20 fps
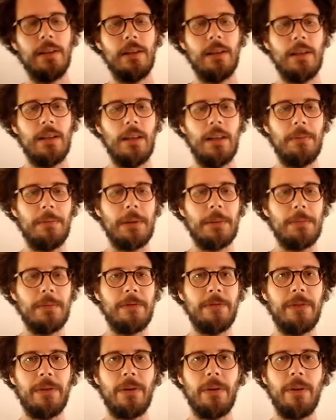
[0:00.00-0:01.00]
But
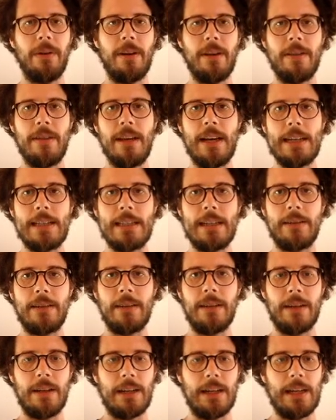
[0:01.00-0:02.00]
before that, I'm
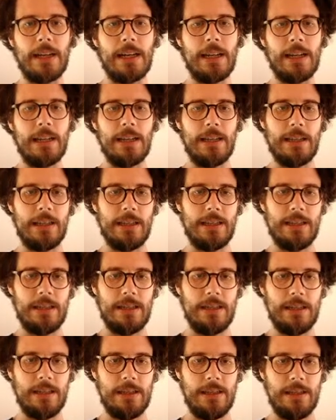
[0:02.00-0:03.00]
gonna
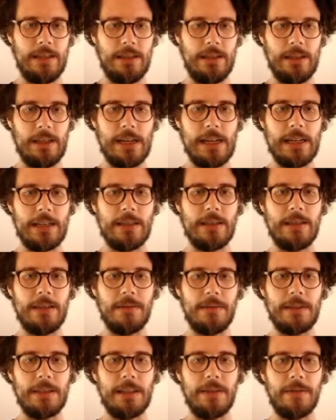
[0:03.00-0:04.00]
add some
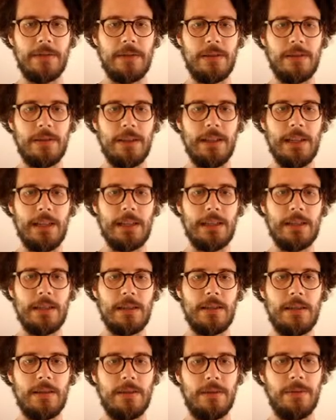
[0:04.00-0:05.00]
stuff to Git
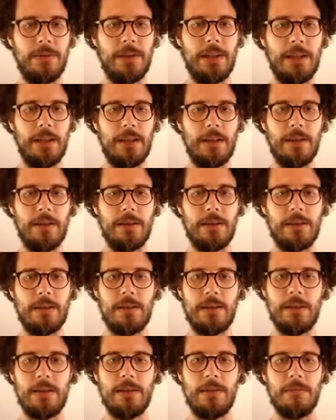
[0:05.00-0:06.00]
so we
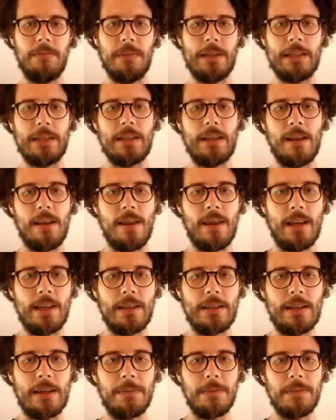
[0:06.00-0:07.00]
don't mess things